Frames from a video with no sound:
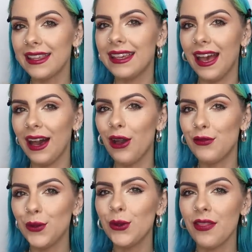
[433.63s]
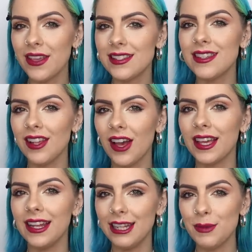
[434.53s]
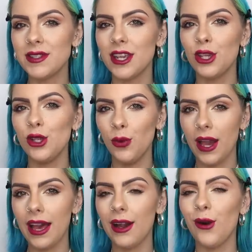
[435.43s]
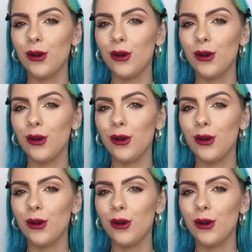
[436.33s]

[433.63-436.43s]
yeah, I feel like this is like a lipstick you wear